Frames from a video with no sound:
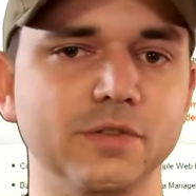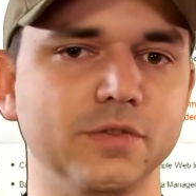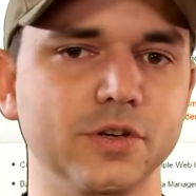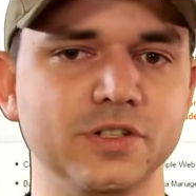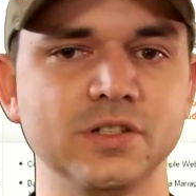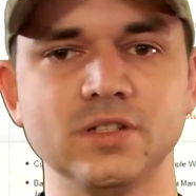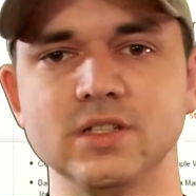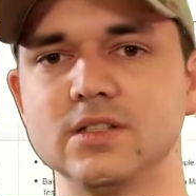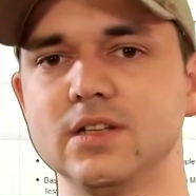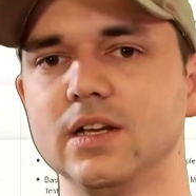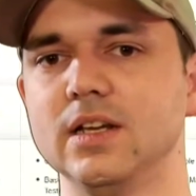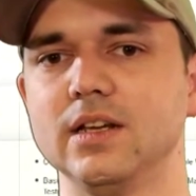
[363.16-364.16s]

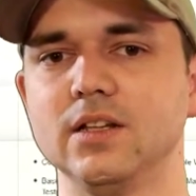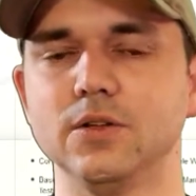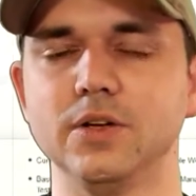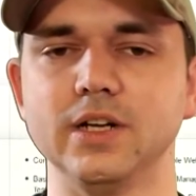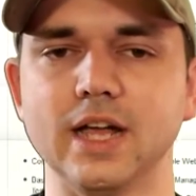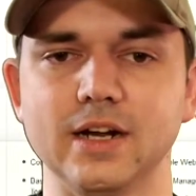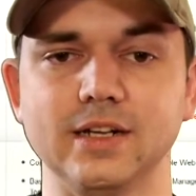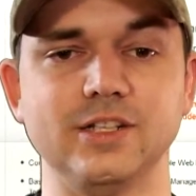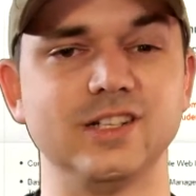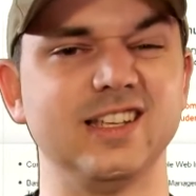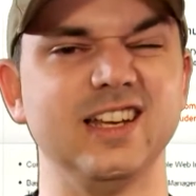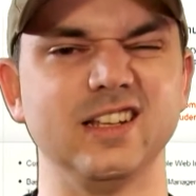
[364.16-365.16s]
versions, including how to
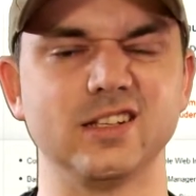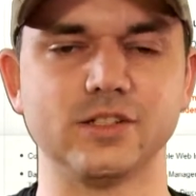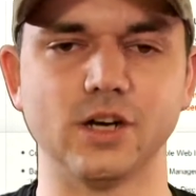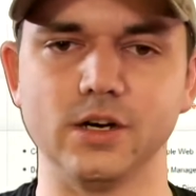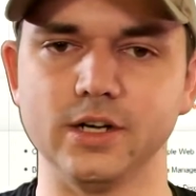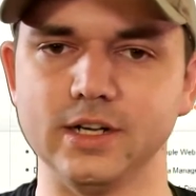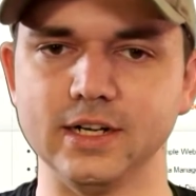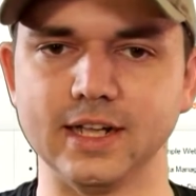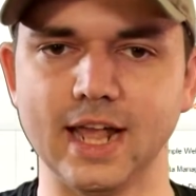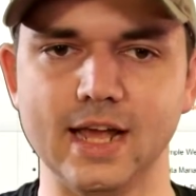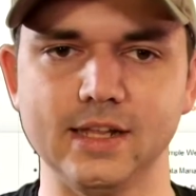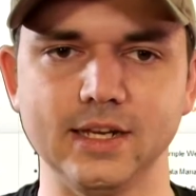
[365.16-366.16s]
just get it started in
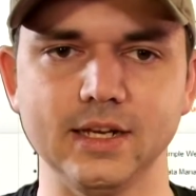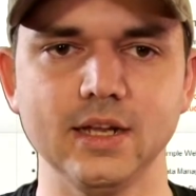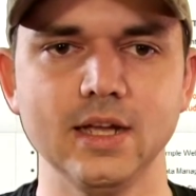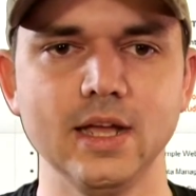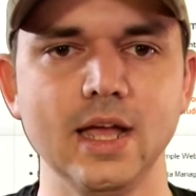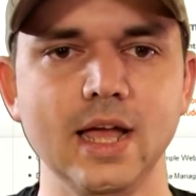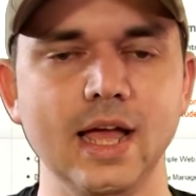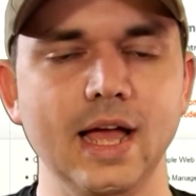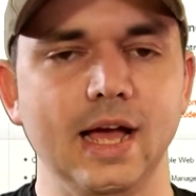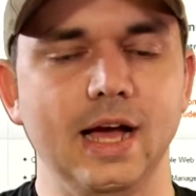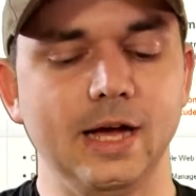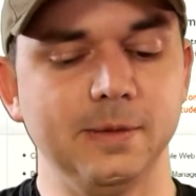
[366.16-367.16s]
Kali.
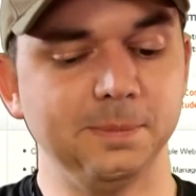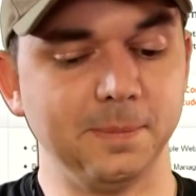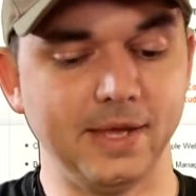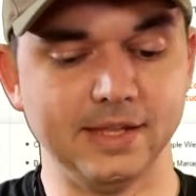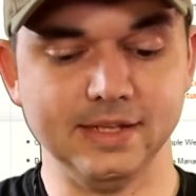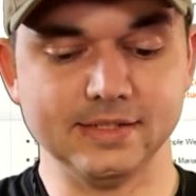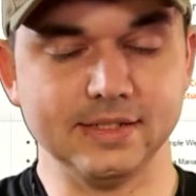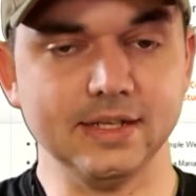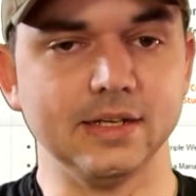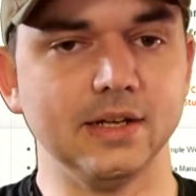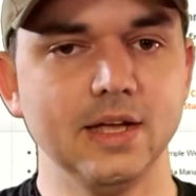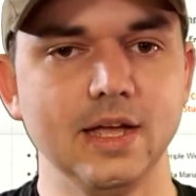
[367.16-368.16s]
And that's
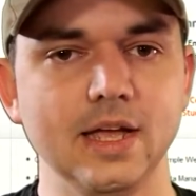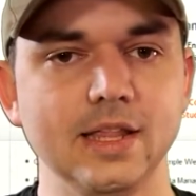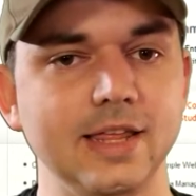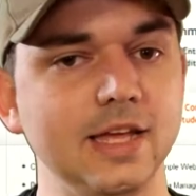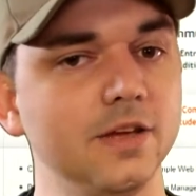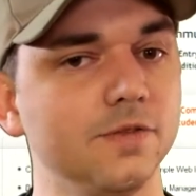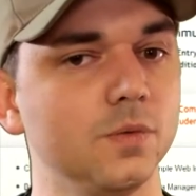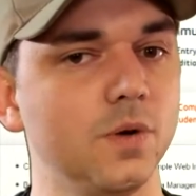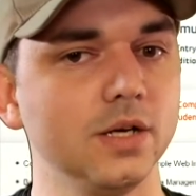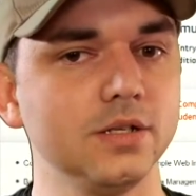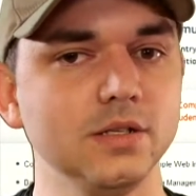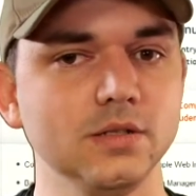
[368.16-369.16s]
it. Thank you for
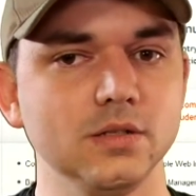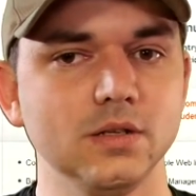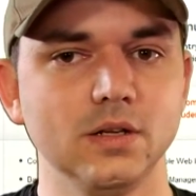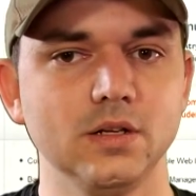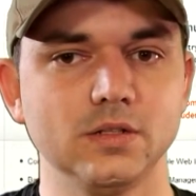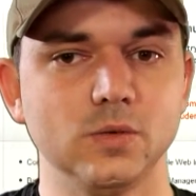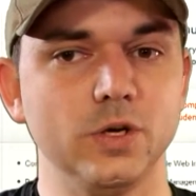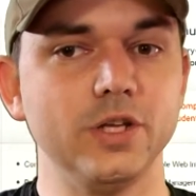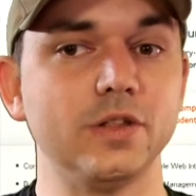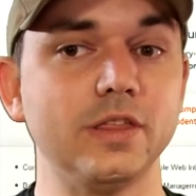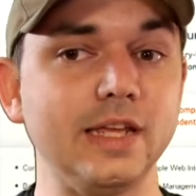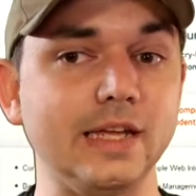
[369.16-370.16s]
watching. So what do
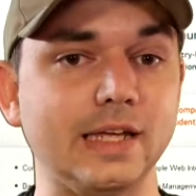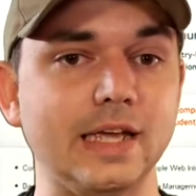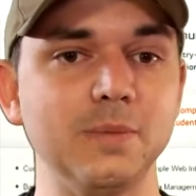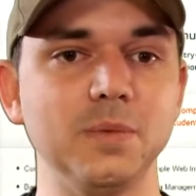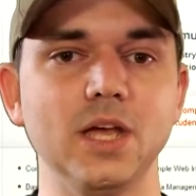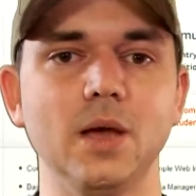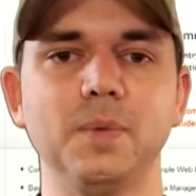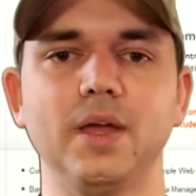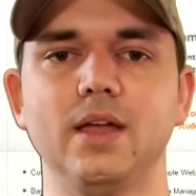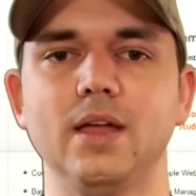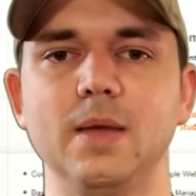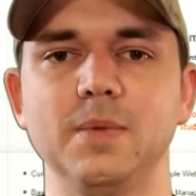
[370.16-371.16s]
you think? Hit me up
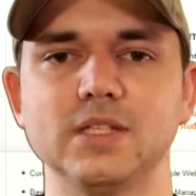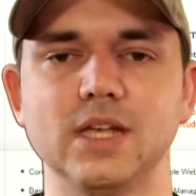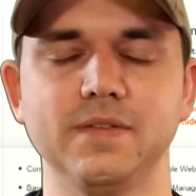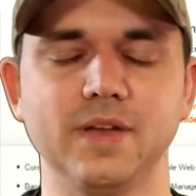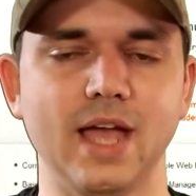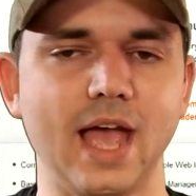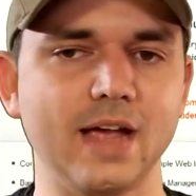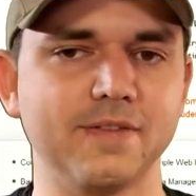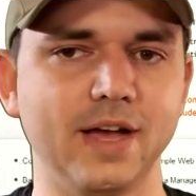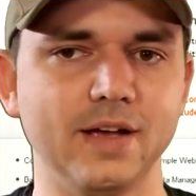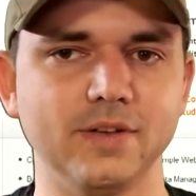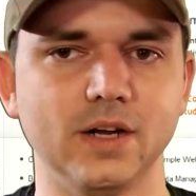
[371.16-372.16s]
at
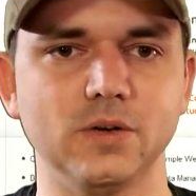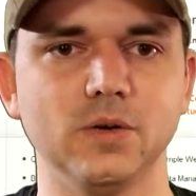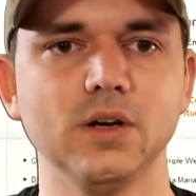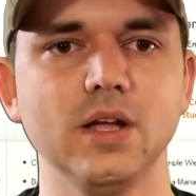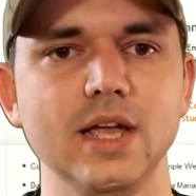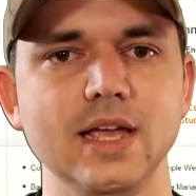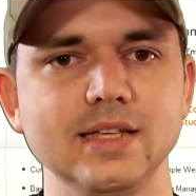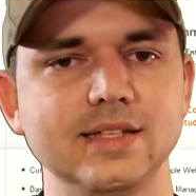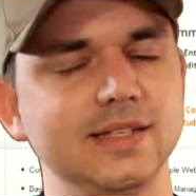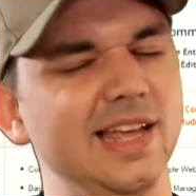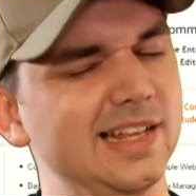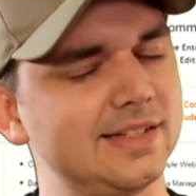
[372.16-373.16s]
msf@hack5.org
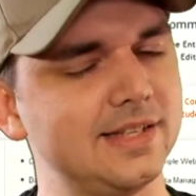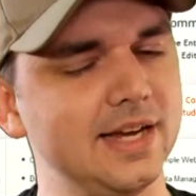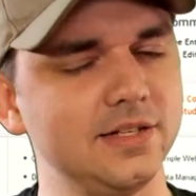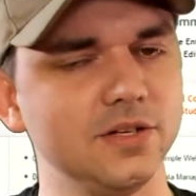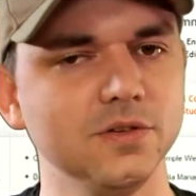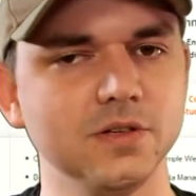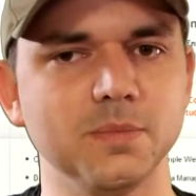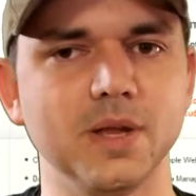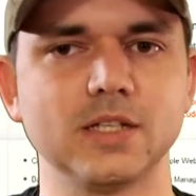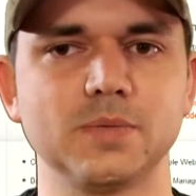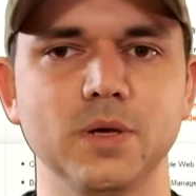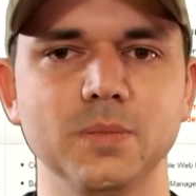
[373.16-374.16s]
and stay tuned to
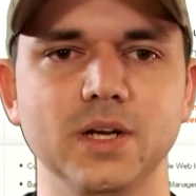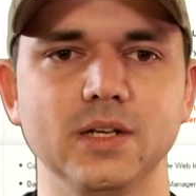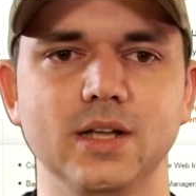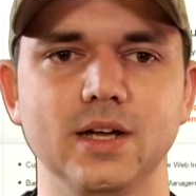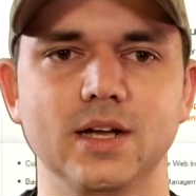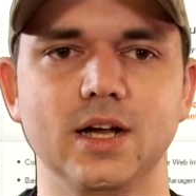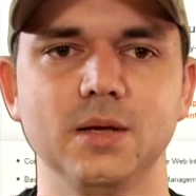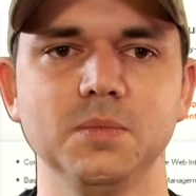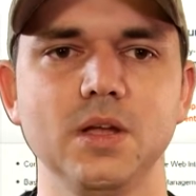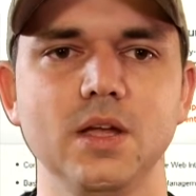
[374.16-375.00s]
metasploitminute.com